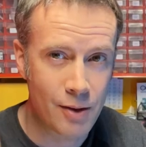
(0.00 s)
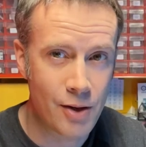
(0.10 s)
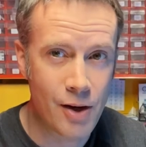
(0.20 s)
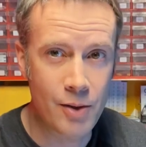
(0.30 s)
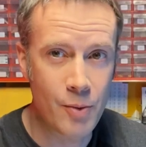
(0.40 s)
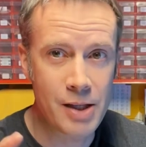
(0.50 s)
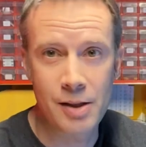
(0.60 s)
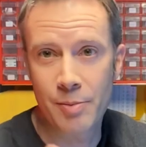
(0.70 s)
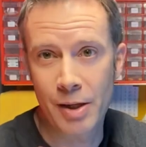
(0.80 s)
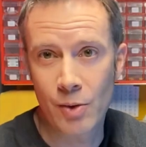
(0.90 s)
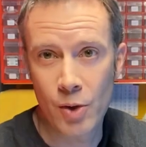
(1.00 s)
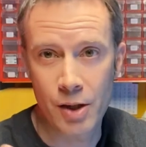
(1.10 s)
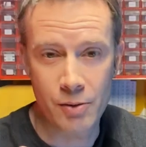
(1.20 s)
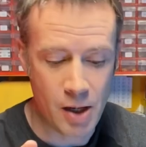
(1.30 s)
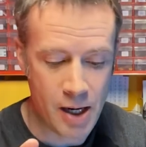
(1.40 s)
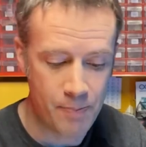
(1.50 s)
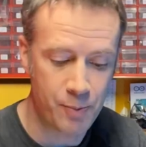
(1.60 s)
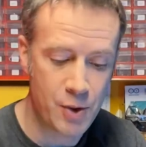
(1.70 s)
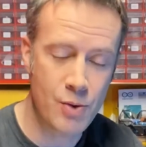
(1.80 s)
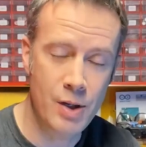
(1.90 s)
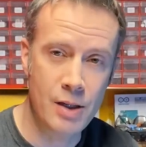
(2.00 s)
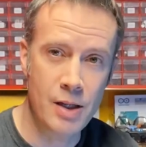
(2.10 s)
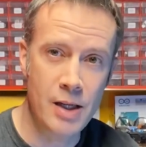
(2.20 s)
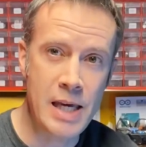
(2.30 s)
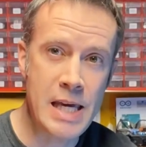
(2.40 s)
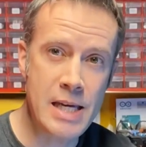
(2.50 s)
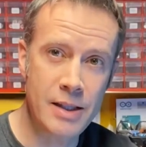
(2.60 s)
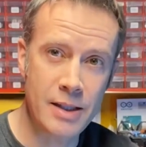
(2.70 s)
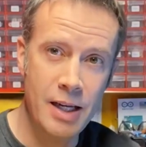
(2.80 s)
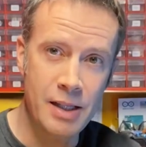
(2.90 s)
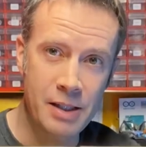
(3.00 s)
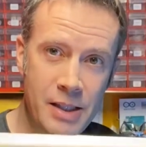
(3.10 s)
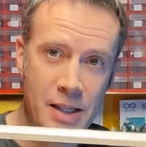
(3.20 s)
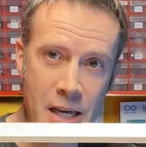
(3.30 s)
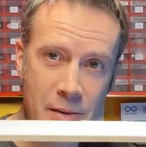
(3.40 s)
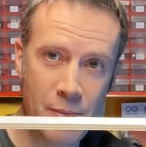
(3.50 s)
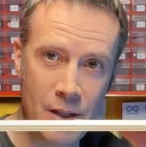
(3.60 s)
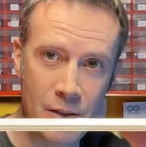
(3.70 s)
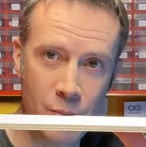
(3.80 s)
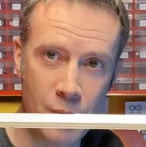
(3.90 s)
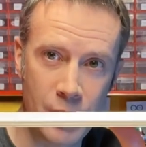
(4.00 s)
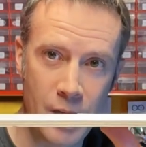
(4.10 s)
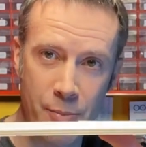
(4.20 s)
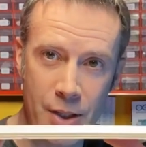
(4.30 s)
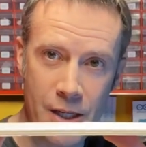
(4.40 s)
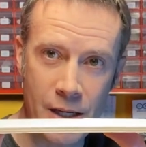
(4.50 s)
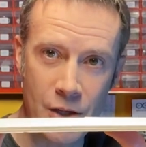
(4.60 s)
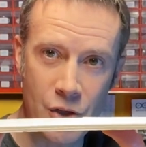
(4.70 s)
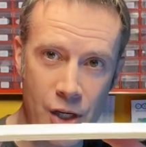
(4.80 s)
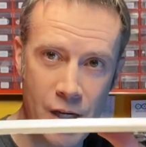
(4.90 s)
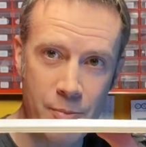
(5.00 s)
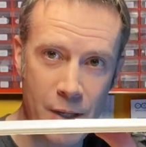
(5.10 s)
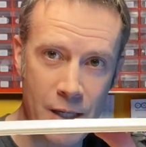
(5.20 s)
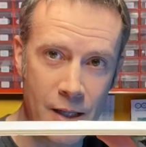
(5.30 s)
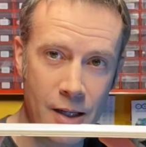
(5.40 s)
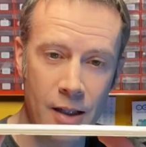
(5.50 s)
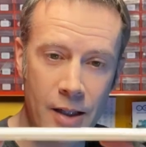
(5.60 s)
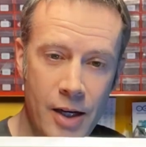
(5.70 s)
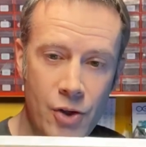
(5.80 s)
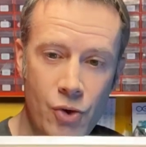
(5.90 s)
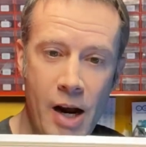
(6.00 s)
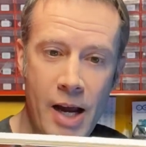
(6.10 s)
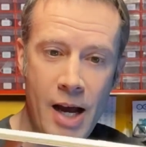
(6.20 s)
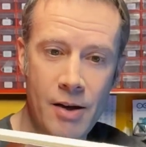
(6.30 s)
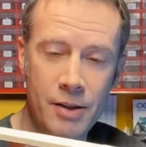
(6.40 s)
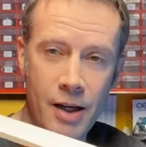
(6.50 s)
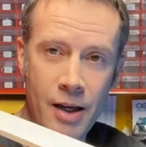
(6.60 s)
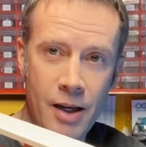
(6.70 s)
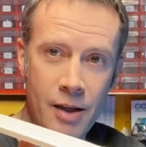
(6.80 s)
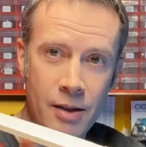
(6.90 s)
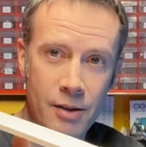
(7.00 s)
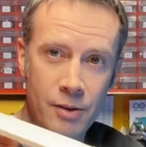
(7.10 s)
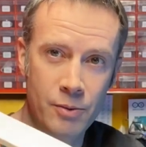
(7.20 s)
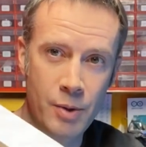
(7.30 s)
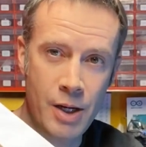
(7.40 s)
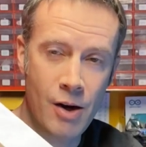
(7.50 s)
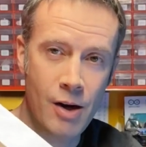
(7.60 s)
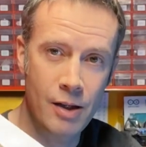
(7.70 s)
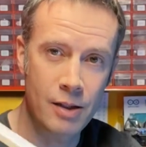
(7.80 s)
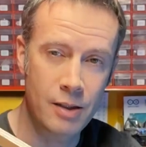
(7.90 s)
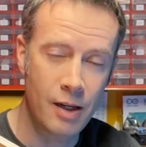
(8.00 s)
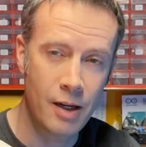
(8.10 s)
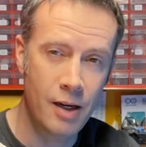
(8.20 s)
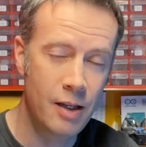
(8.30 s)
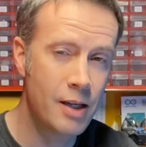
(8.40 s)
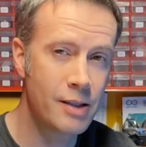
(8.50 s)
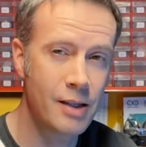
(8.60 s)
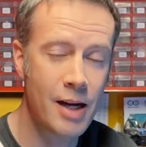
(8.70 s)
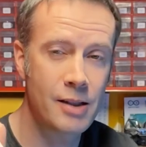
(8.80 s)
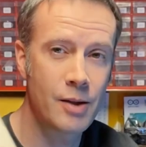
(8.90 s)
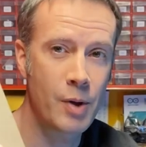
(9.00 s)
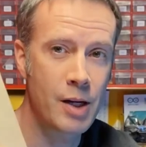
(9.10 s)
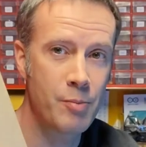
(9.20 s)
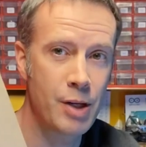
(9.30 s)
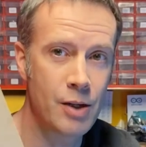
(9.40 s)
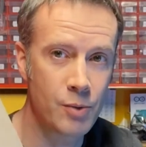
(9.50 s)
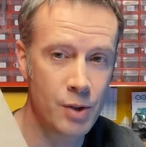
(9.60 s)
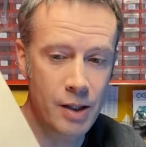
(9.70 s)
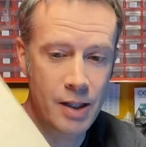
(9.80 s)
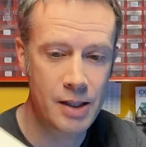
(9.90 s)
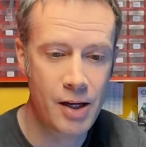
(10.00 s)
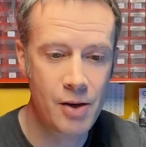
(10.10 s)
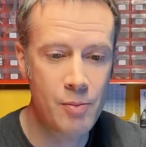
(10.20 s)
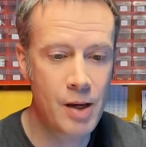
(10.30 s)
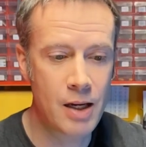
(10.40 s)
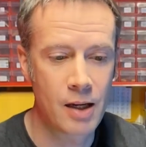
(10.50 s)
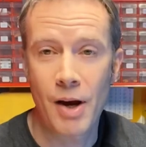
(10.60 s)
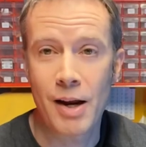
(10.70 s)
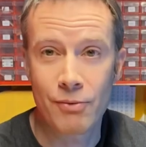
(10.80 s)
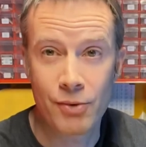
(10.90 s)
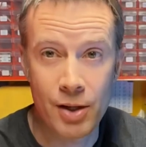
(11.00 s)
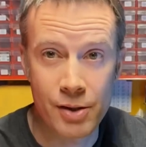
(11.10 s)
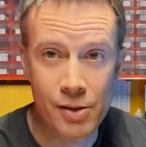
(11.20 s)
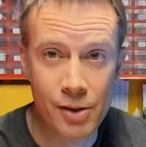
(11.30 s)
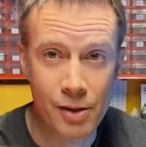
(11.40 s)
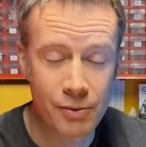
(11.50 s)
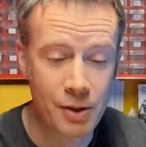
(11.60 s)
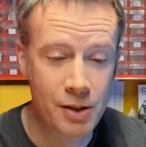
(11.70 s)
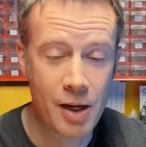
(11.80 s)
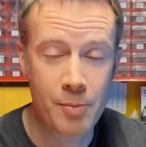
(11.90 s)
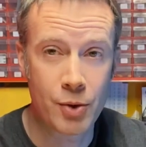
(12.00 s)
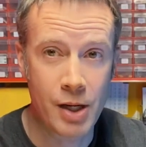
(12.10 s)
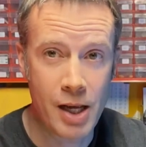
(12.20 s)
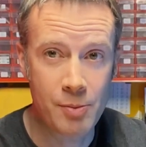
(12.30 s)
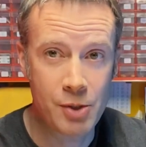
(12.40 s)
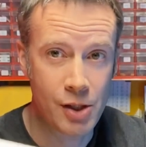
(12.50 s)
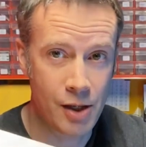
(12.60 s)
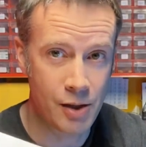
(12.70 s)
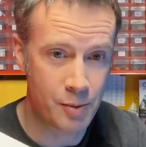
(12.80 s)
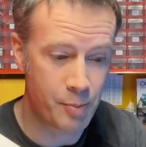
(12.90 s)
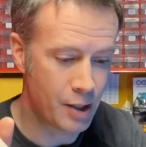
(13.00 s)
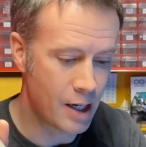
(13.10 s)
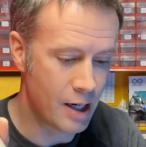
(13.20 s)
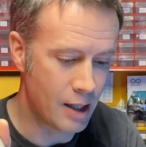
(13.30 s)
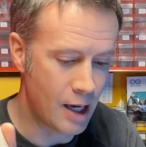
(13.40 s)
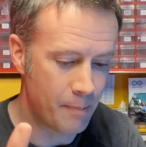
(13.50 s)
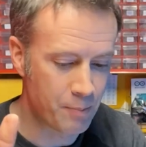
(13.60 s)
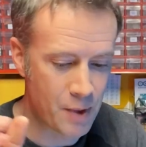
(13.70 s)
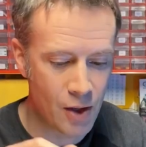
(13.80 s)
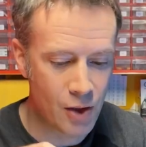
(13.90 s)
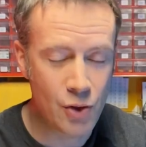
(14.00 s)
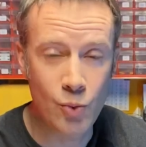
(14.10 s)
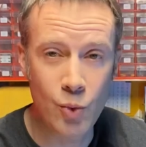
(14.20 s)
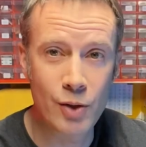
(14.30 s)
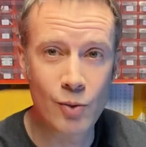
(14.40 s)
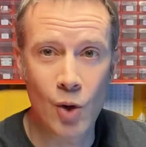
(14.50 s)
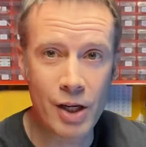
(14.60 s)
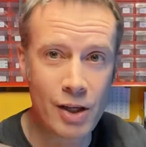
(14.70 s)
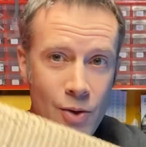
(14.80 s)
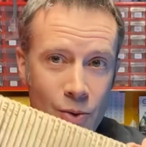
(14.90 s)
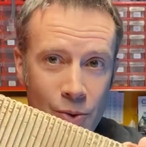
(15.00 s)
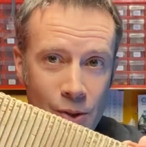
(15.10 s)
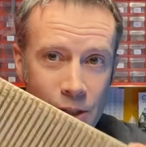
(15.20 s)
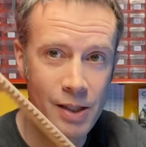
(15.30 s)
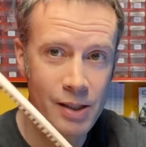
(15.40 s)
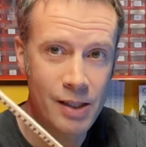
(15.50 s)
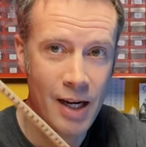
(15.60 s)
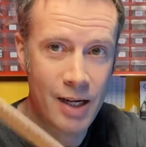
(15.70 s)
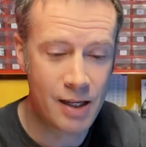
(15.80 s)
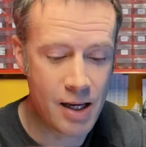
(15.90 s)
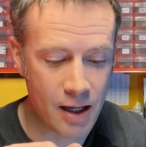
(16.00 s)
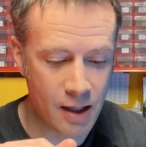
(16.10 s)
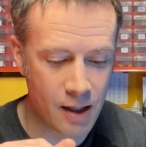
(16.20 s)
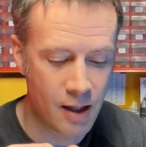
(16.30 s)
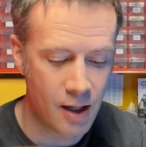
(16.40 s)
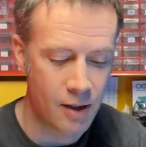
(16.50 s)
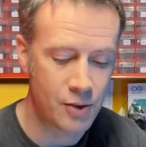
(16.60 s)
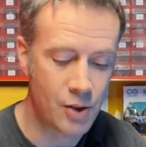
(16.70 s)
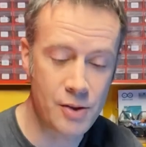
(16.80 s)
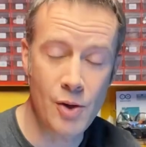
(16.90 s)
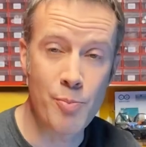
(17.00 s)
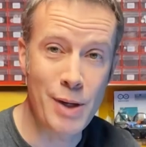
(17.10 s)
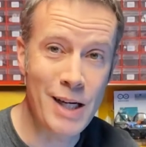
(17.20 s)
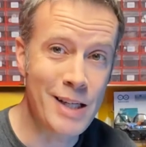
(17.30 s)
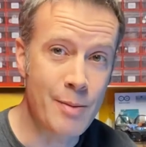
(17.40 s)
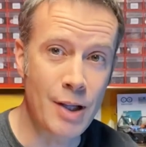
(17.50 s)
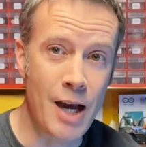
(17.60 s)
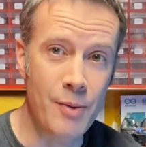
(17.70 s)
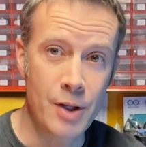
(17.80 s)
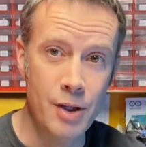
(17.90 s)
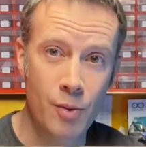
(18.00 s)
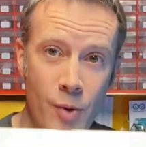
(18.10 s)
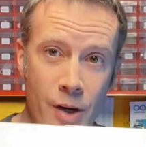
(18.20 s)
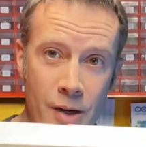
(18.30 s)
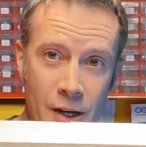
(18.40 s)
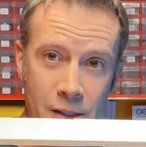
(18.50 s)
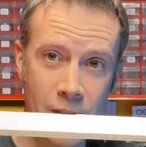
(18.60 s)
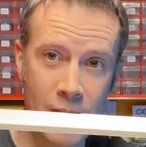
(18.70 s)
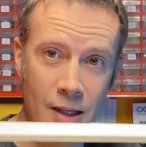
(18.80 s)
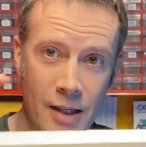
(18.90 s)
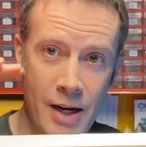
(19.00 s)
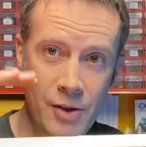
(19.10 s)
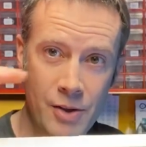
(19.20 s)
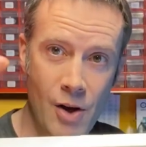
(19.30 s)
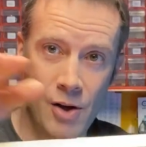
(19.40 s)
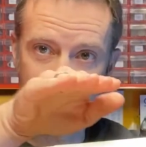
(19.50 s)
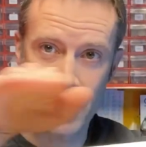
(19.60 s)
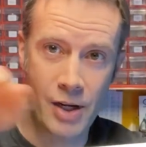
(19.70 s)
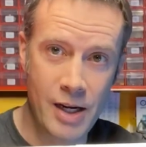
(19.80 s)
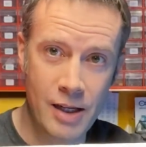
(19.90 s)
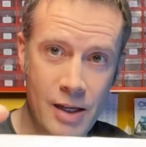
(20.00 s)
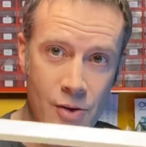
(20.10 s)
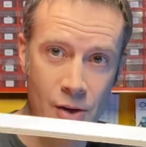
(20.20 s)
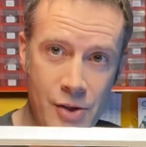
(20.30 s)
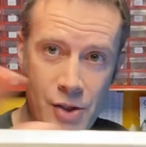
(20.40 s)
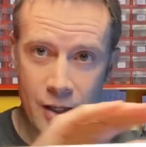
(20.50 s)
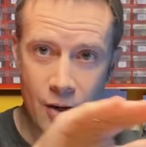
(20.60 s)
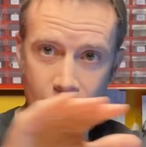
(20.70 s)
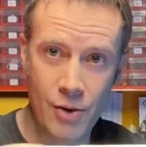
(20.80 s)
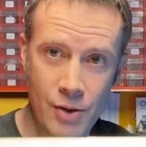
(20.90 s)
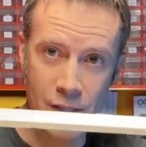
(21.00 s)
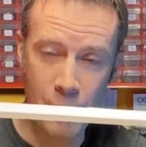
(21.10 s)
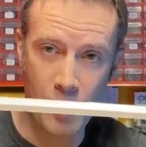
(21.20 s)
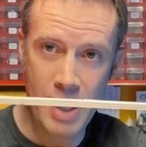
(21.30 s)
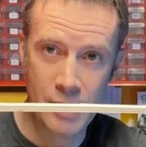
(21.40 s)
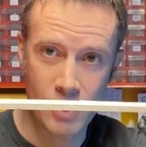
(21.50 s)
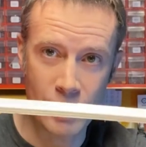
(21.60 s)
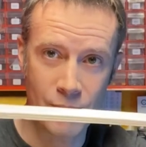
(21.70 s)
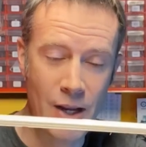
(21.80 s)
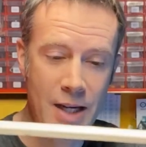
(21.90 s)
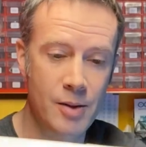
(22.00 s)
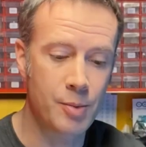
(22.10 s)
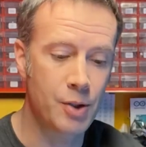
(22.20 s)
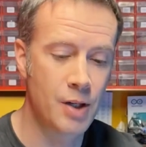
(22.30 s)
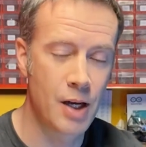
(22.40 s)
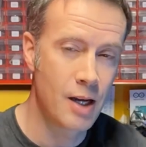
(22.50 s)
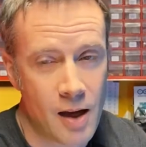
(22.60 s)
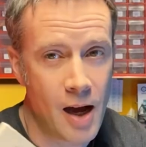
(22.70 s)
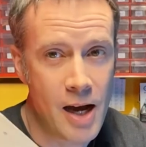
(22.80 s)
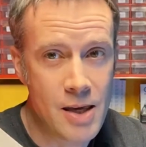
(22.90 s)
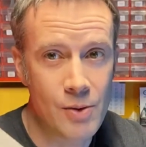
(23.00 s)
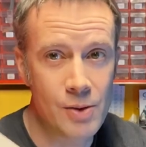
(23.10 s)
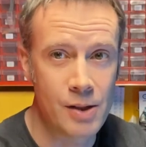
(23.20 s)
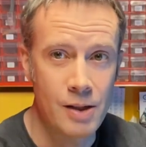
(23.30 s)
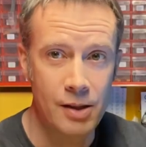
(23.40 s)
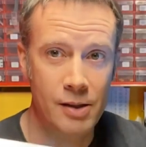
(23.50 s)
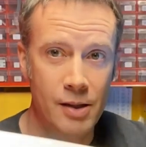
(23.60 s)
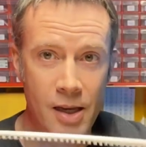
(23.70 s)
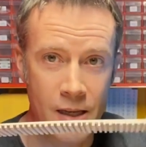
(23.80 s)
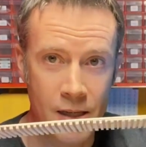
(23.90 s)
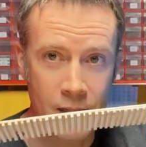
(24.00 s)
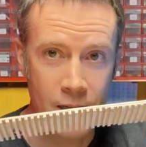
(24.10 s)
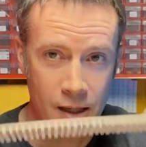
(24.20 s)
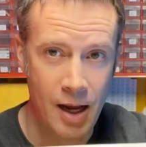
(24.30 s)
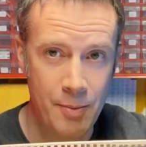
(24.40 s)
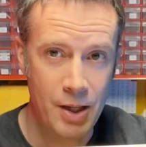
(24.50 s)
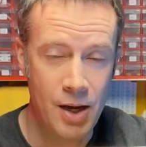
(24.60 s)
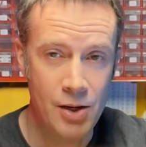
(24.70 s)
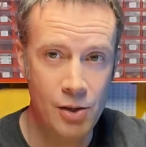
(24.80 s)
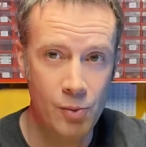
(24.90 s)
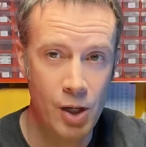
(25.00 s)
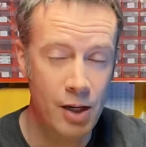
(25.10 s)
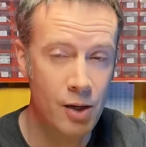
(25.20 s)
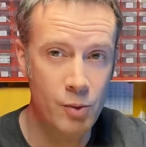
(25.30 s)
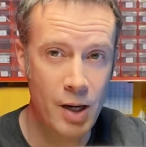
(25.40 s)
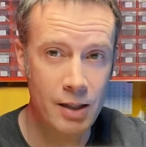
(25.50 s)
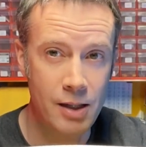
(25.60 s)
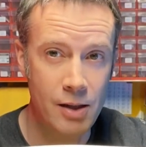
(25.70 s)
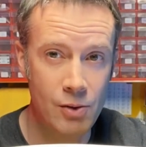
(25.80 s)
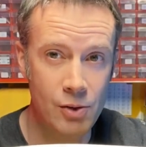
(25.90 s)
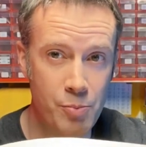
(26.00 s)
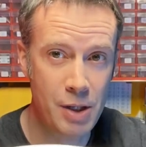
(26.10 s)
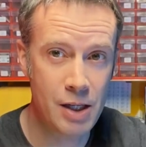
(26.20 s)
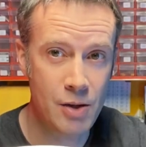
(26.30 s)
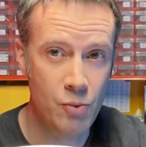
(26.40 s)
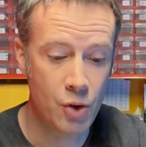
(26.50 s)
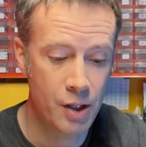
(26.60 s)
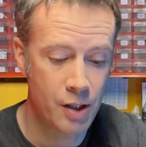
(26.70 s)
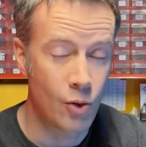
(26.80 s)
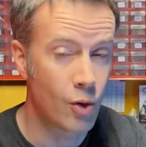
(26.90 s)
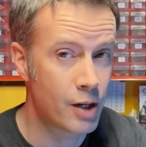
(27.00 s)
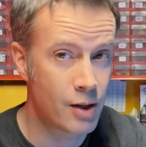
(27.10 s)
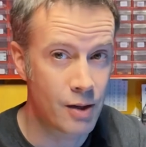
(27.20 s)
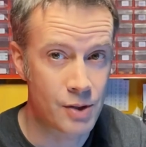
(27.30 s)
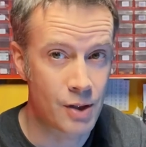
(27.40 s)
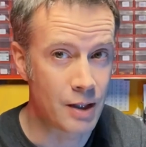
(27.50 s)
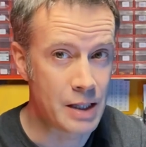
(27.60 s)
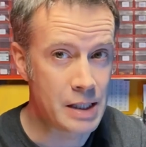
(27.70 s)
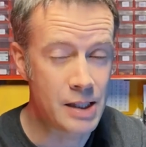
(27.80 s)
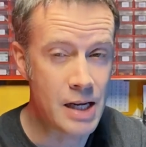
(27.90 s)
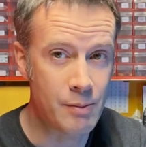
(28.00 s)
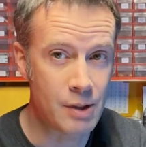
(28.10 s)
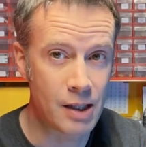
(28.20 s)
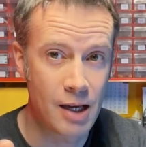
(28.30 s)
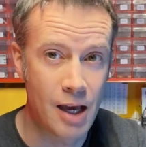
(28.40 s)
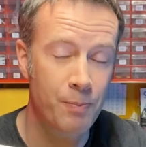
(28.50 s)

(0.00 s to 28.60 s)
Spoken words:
there are other ways to bend wood, right? You can heat and steam this wood, put it in a jig, bend it, let it dry out and reharden, and that's an excellent way to bend wood. That's how you make fine furniture. For example, an Ames chair is built like that. You wouldn't want to use this technique. There's also bendy plywood, where instead of the layers alternating in direction, they all go the same way, so it's flexible. I used this in an application where I could have readily used bendy wood, or I could have certainly steamed it,